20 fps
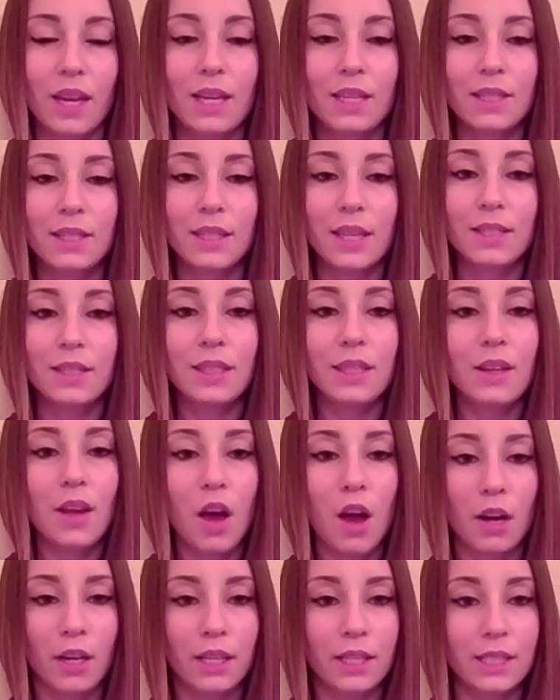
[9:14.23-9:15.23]
Assessing
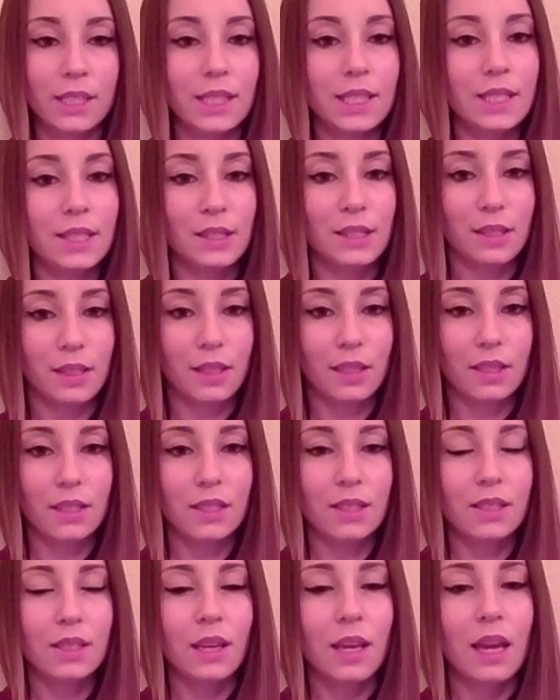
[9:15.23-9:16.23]
audience's
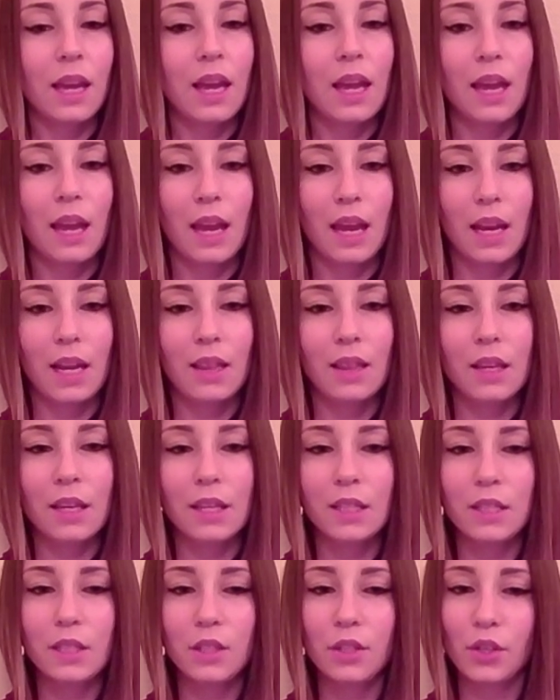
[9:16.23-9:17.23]
needs,
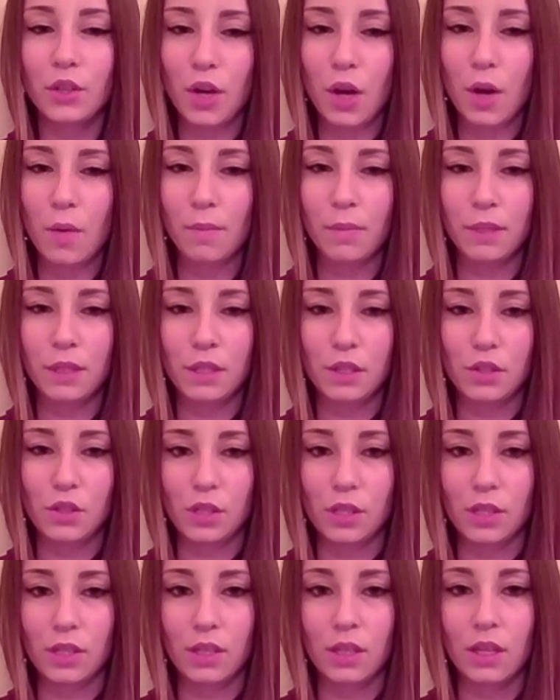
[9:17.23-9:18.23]
analyzing your
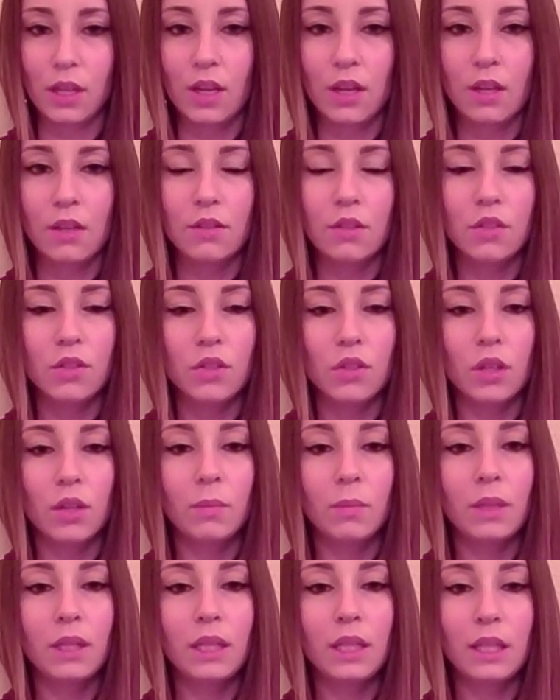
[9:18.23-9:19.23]
competition,
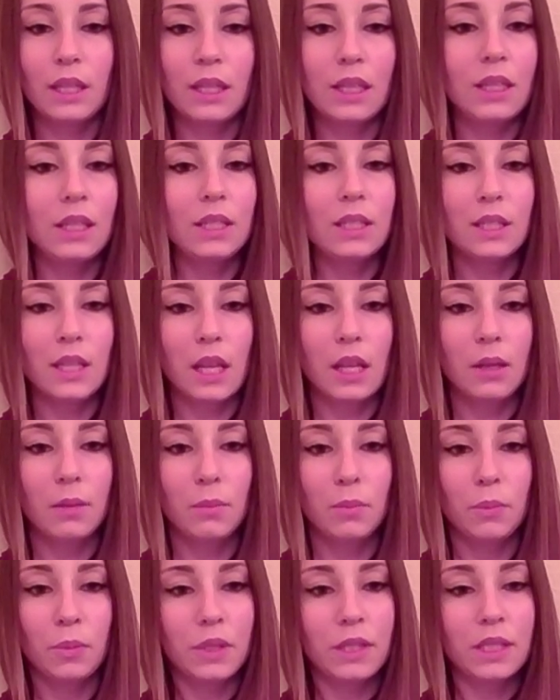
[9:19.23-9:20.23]
determining key
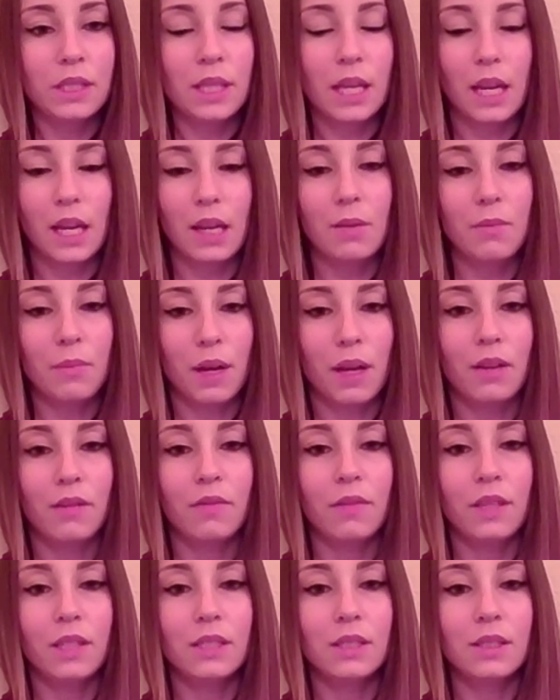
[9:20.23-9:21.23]
selling points and
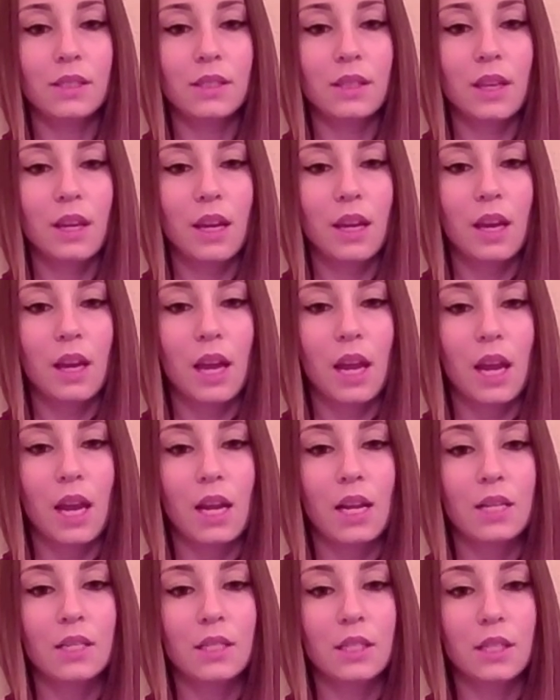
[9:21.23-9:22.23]
benefits,
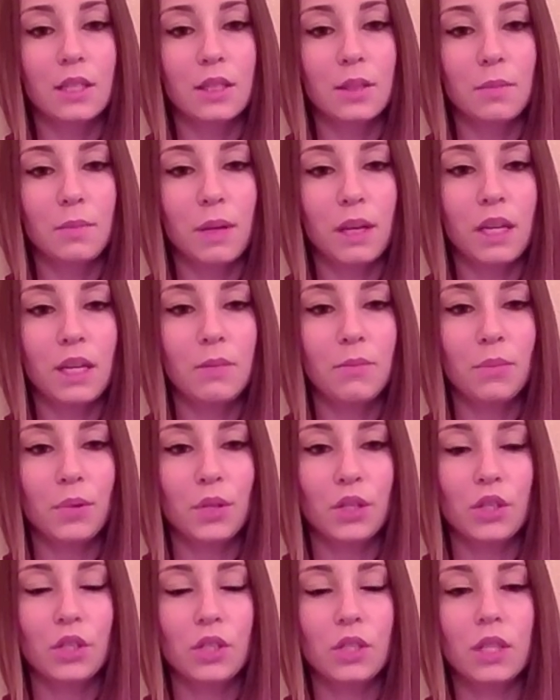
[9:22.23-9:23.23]
and anticipating
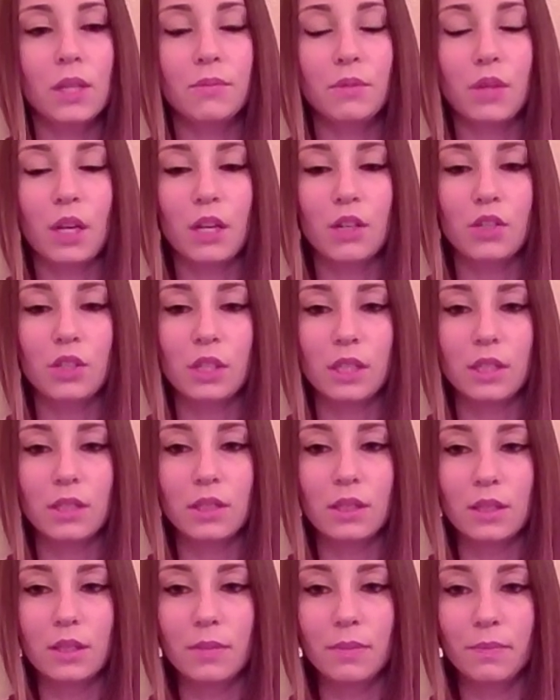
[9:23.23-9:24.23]
purchase
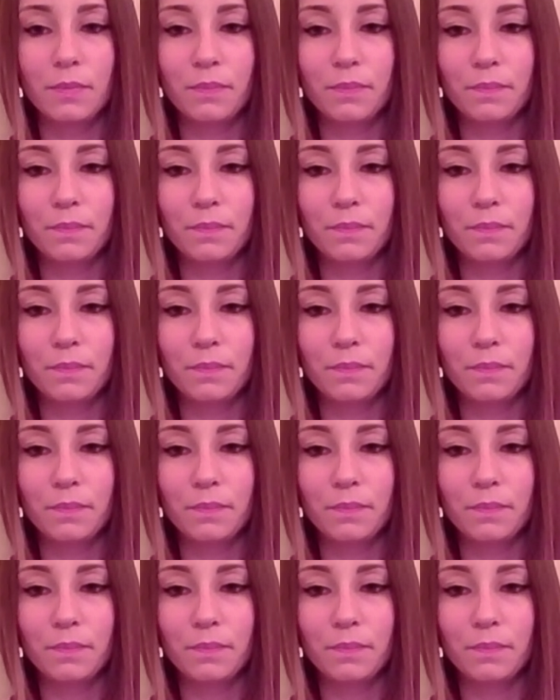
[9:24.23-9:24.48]
objections.